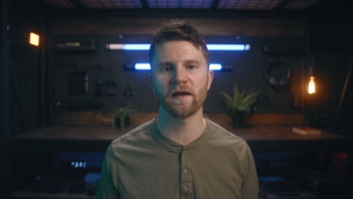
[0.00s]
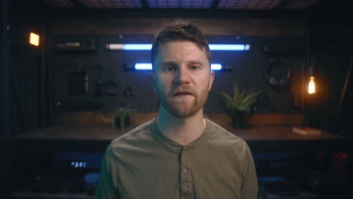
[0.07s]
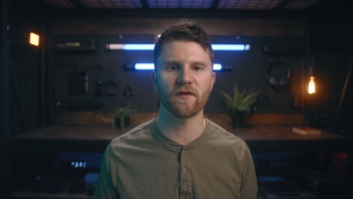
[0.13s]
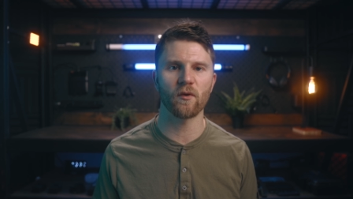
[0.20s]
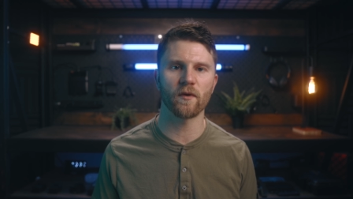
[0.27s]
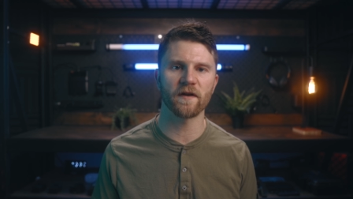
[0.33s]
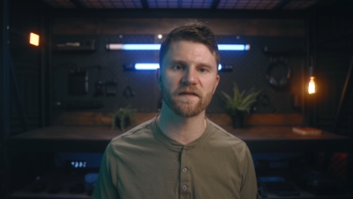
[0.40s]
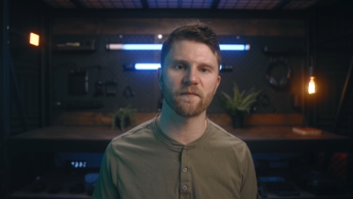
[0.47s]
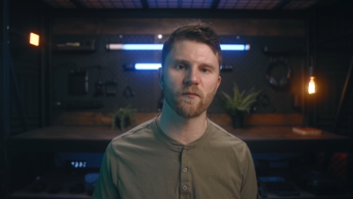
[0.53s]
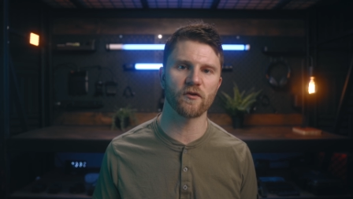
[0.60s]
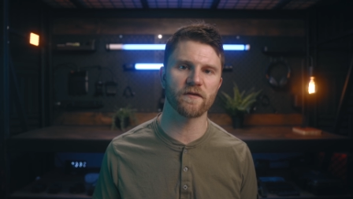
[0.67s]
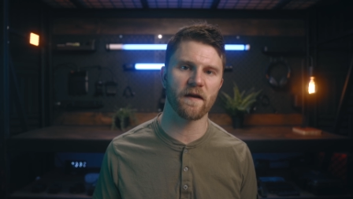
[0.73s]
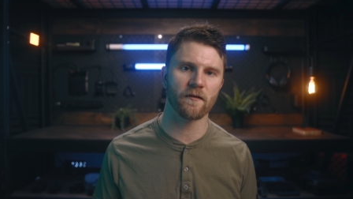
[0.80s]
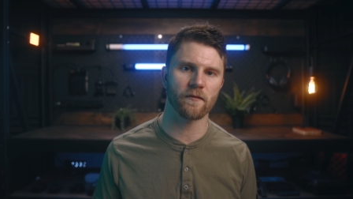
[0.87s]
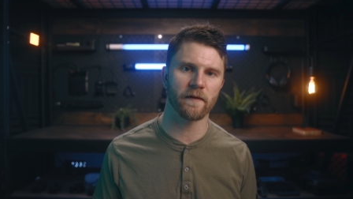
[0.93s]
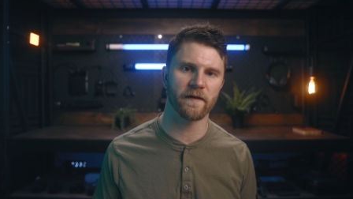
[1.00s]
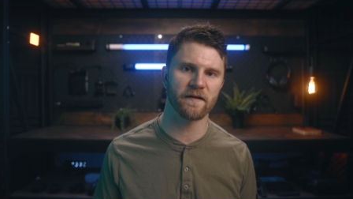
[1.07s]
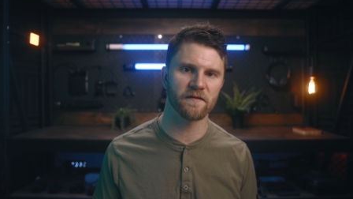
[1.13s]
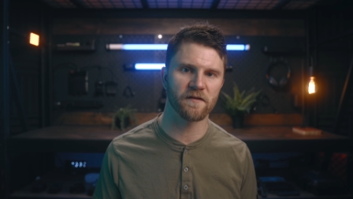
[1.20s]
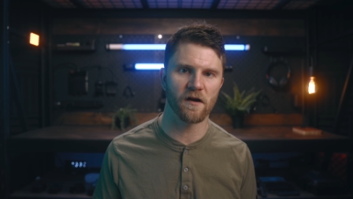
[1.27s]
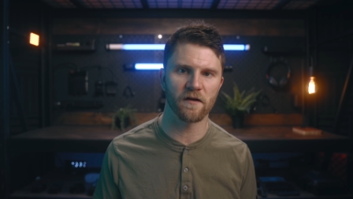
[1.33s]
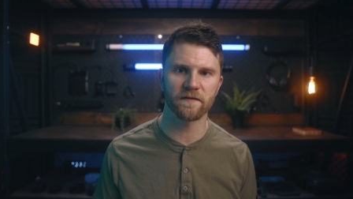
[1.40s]
if you want to see more
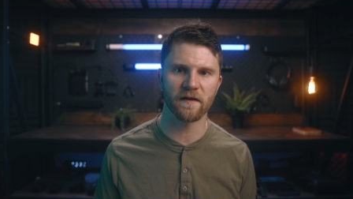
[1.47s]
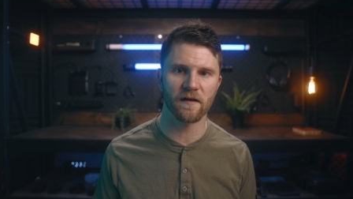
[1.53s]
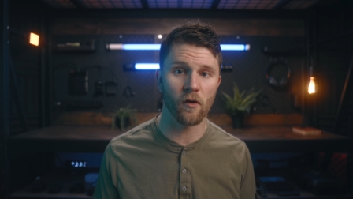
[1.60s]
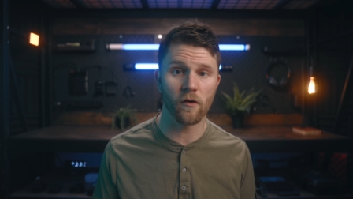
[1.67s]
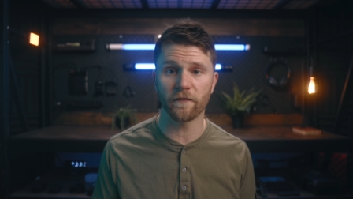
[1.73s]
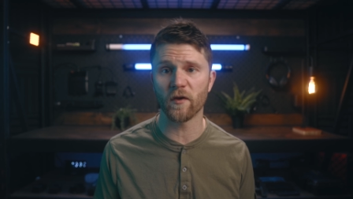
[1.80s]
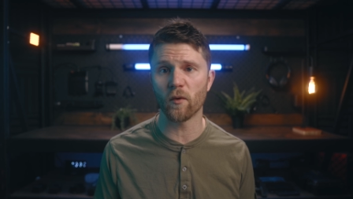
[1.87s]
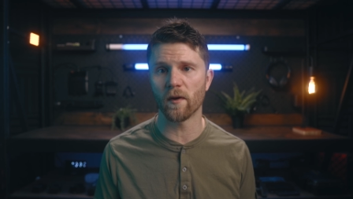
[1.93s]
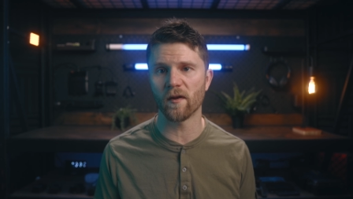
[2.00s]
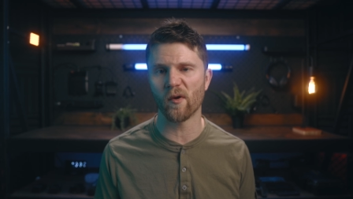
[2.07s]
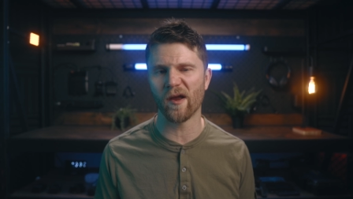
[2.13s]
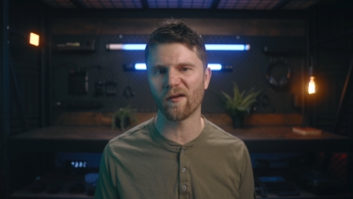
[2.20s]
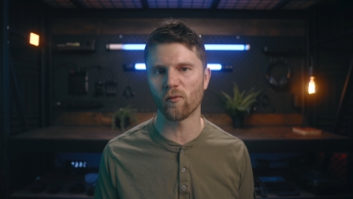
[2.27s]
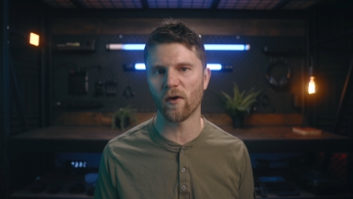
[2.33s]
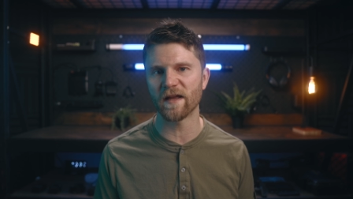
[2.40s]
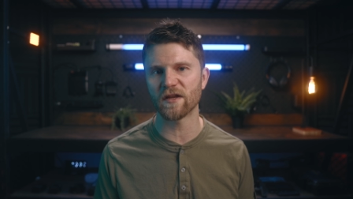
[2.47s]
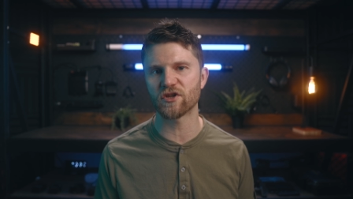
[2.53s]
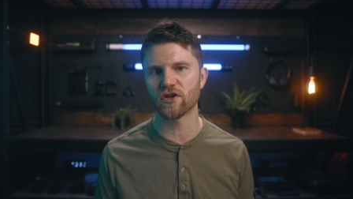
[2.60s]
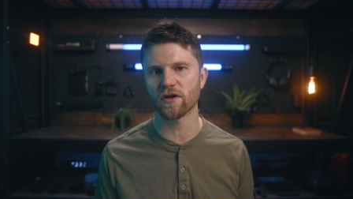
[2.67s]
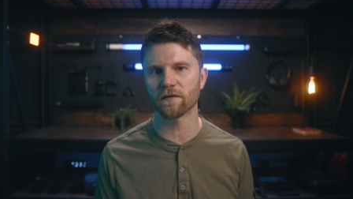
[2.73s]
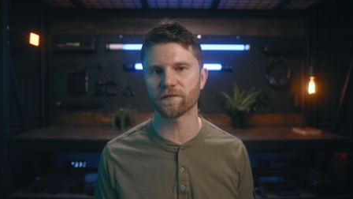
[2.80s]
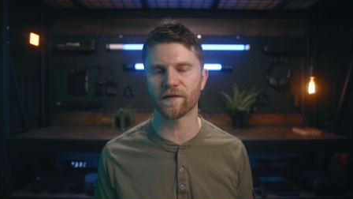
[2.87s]
tech-related content, or if you want to wear white
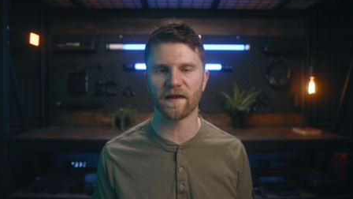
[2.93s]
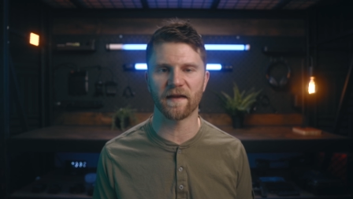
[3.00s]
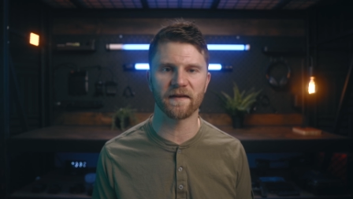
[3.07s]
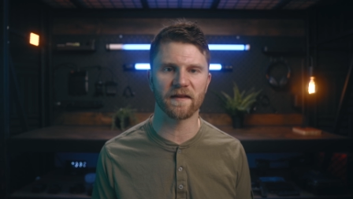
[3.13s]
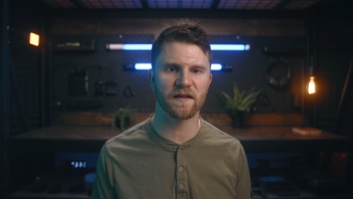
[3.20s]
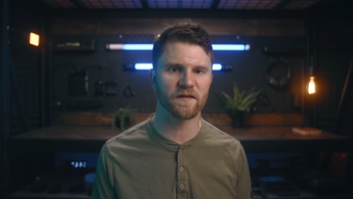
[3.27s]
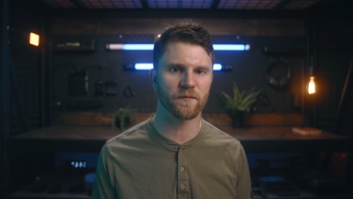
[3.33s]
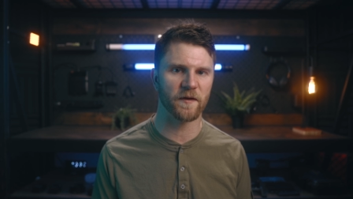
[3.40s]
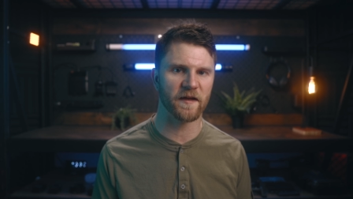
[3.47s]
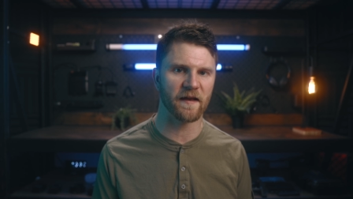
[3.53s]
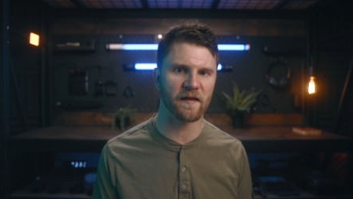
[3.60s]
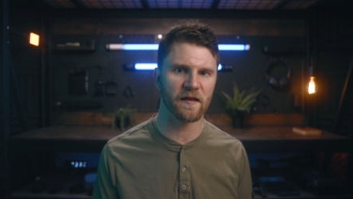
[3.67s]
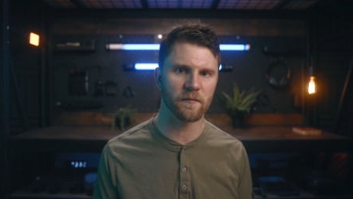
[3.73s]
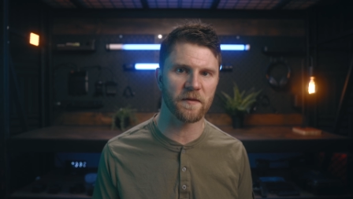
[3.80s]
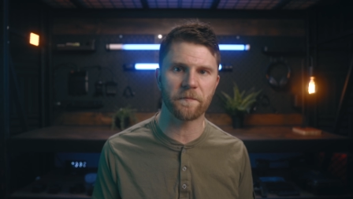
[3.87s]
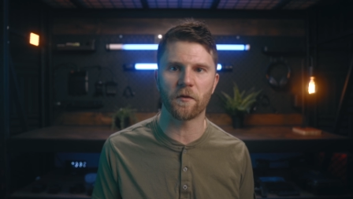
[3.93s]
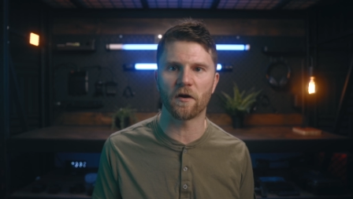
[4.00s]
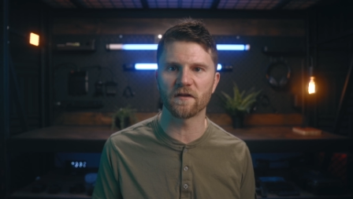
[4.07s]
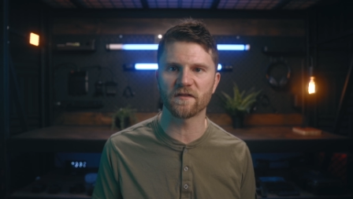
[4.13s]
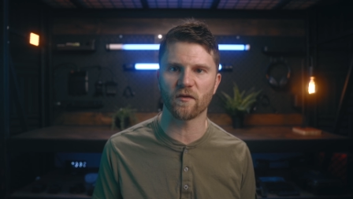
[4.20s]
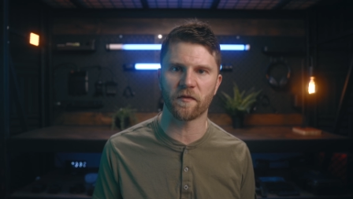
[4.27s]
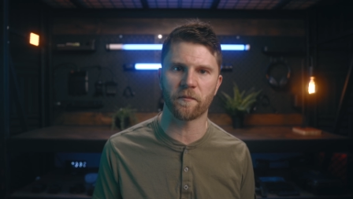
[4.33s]
shirts and eat spaghetti and
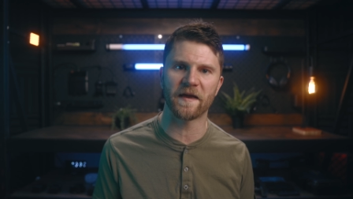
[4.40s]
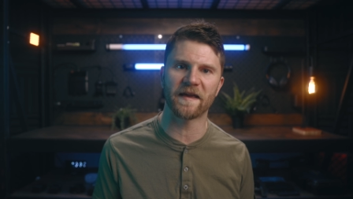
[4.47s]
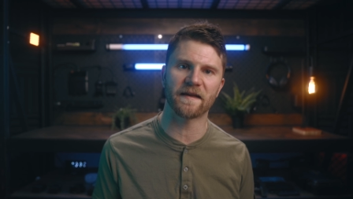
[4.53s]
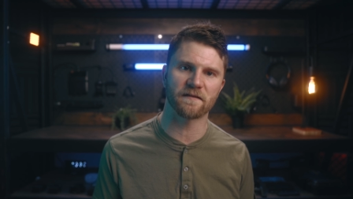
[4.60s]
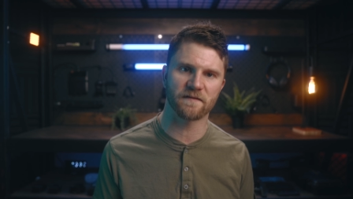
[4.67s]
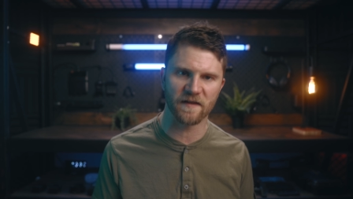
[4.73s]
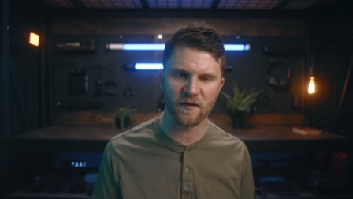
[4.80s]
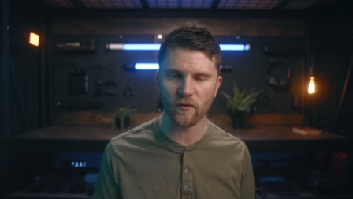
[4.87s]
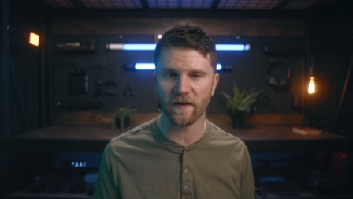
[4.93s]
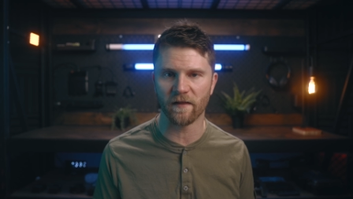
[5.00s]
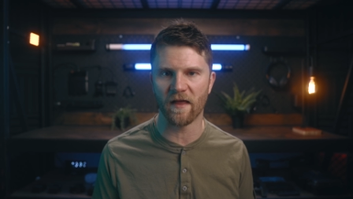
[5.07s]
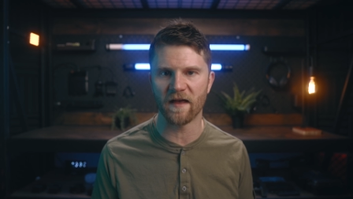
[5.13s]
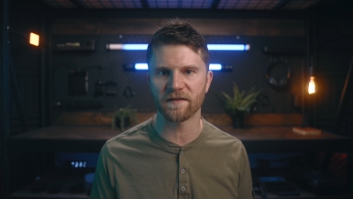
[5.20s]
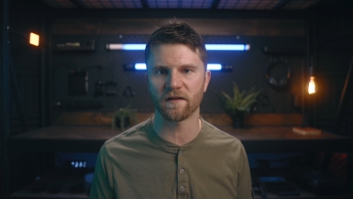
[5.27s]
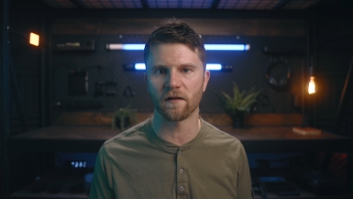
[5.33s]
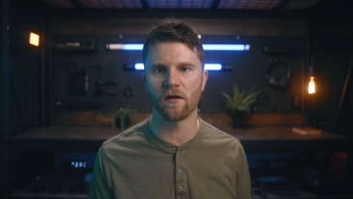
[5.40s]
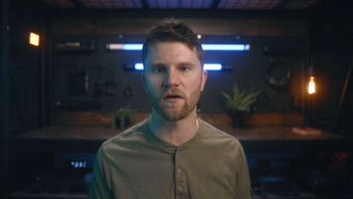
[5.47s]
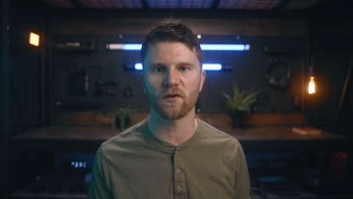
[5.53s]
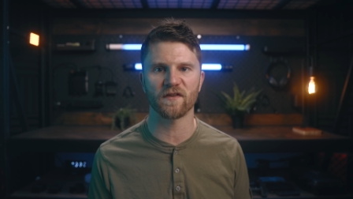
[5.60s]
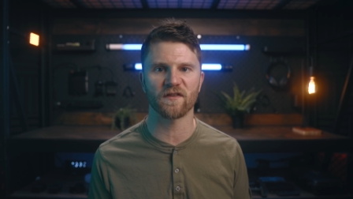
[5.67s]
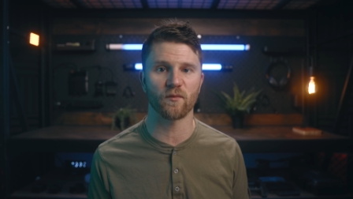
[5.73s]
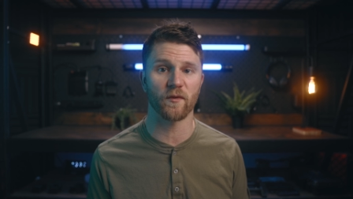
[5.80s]
meatballs with me and see who can last the
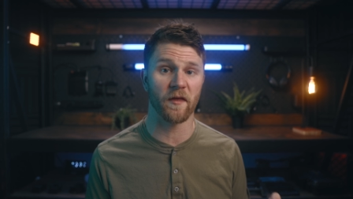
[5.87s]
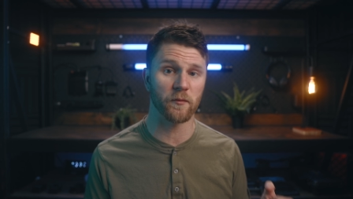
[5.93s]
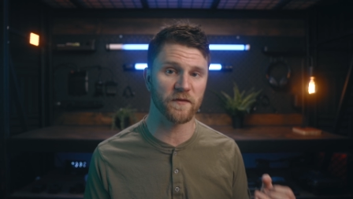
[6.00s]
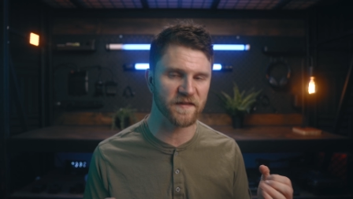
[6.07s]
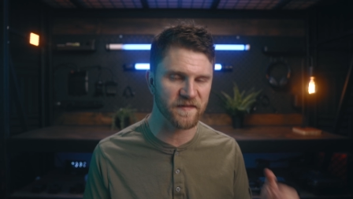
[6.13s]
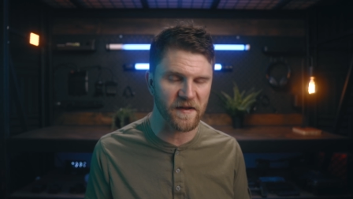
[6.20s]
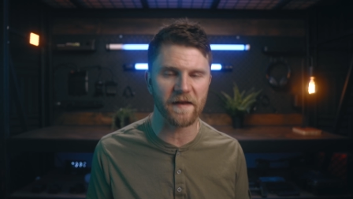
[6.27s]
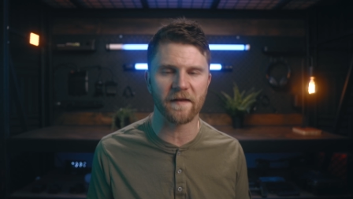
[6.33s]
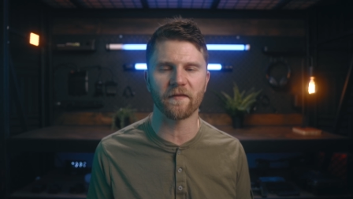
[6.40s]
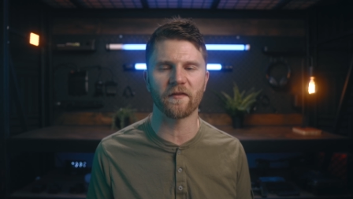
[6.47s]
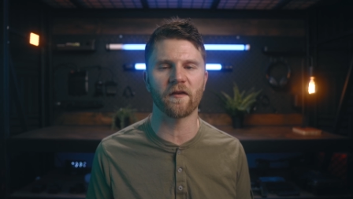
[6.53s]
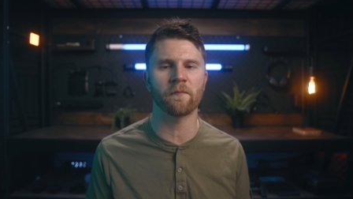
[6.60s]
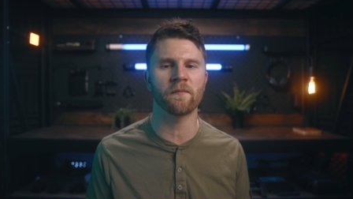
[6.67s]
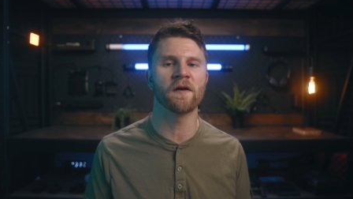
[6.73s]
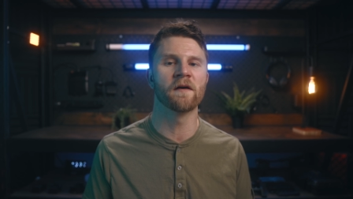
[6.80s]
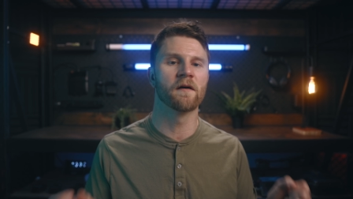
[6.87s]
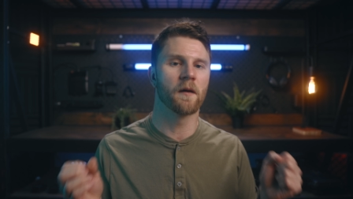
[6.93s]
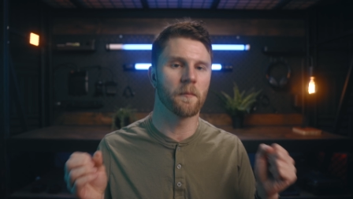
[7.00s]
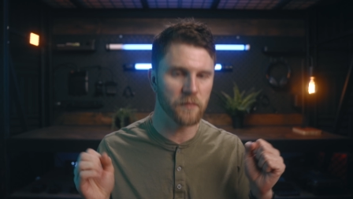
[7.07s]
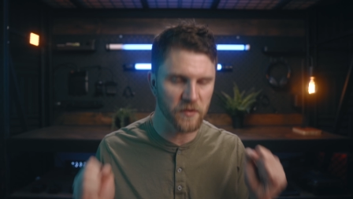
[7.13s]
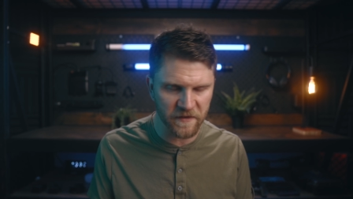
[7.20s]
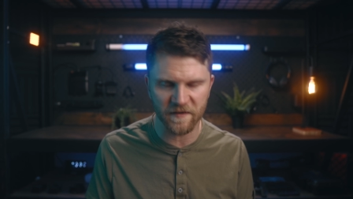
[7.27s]
longest without staining them,
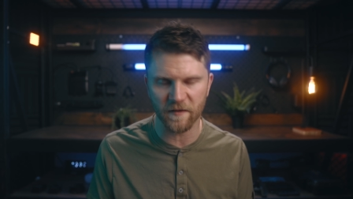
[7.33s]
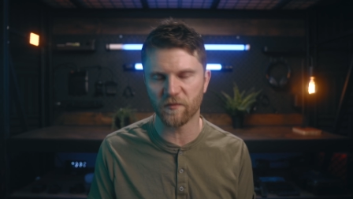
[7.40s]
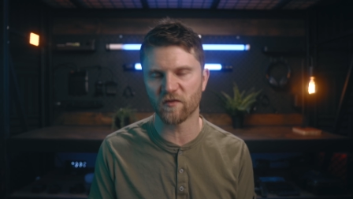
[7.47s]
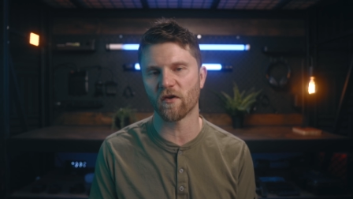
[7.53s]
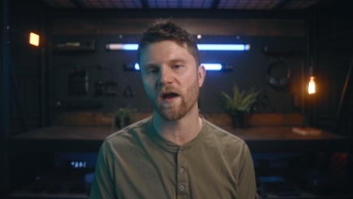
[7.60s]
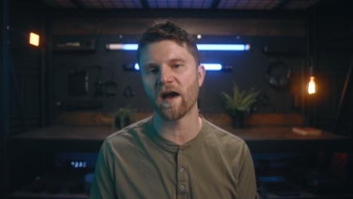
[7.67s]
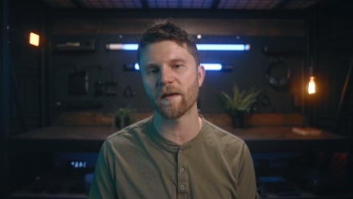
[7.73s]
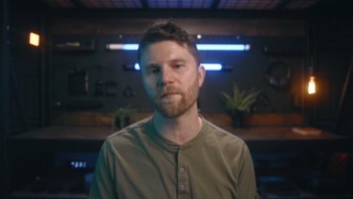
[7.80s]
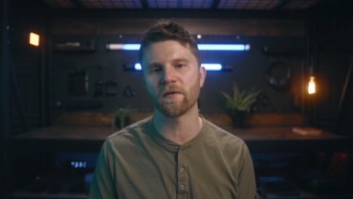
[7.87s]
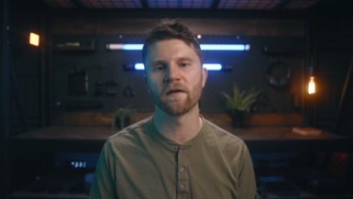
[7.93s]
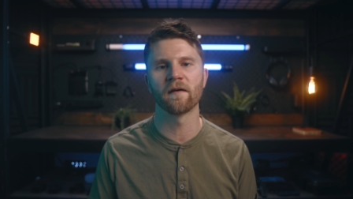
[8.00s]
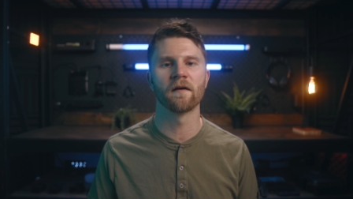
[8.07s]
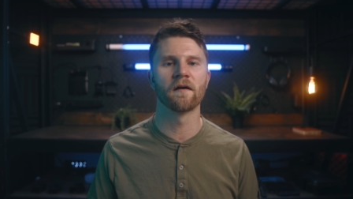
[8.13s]
please subscribe.